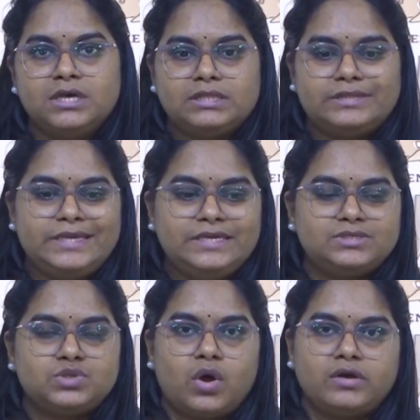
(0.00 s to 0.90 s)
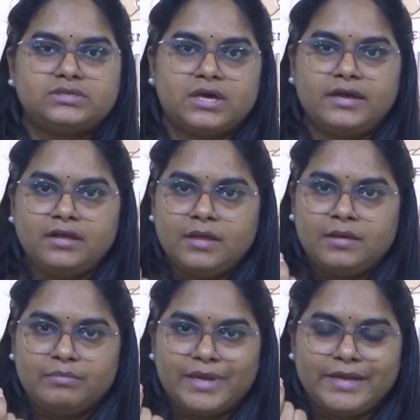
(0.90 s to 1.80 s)
these rocks are
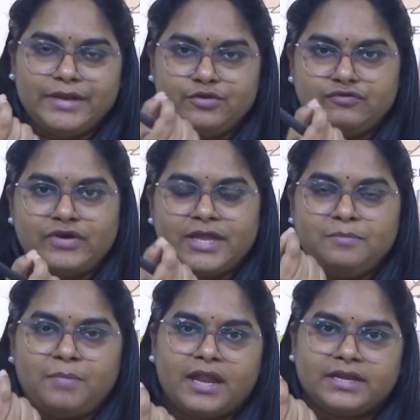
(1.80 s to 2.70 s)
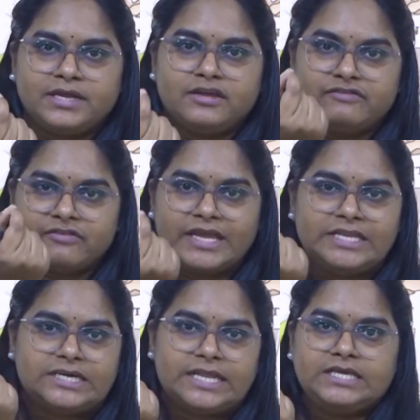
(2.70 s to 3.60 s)
made into fine particles, fine
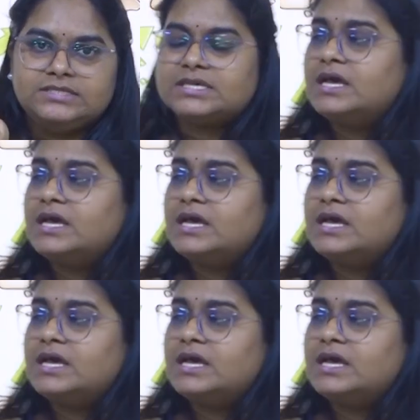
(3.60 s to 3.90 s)
grains,